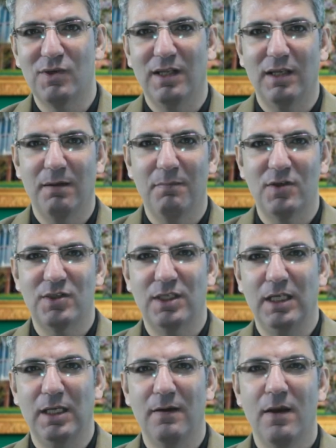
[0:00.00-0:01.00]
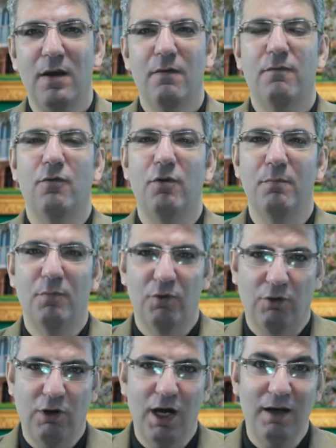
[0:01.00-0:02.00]
Zealand embassy for
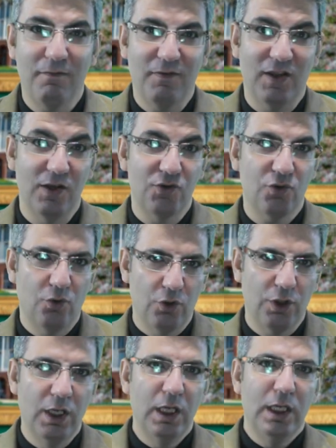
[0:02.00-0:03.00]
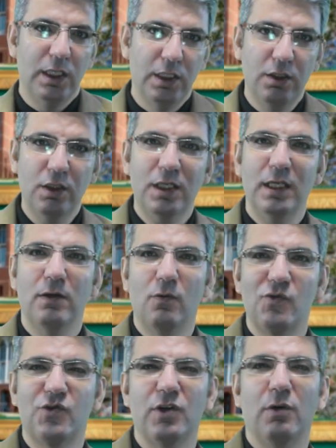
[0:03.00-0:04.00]
more confidence. Or you can
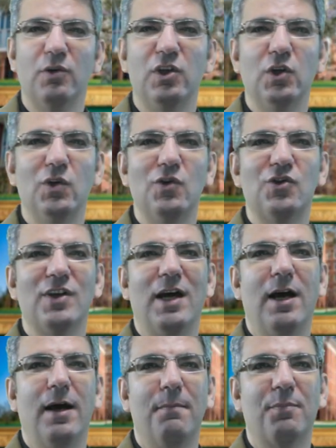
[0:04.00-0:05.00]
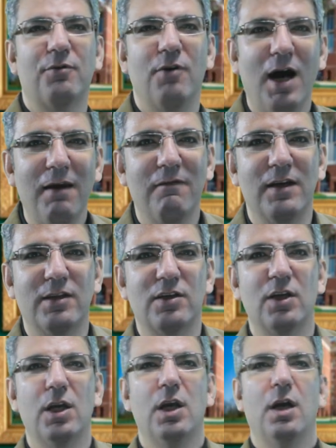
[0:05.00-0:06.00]
also use a private
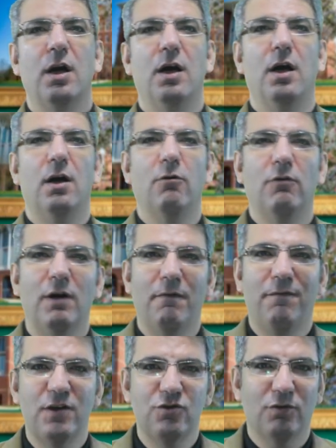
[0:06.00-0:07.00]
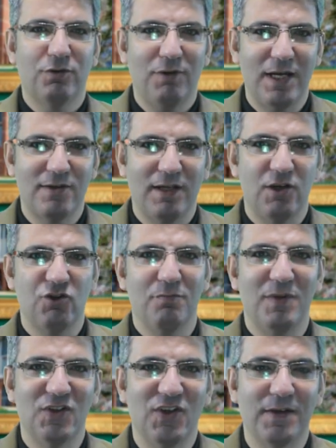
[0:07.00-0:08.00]
or official
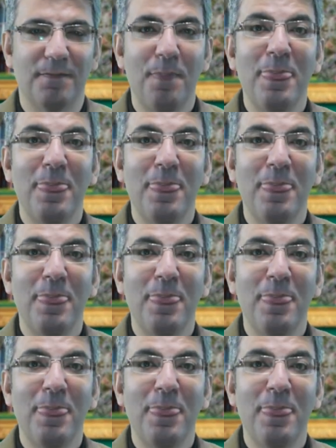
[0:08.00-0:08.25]
translation business.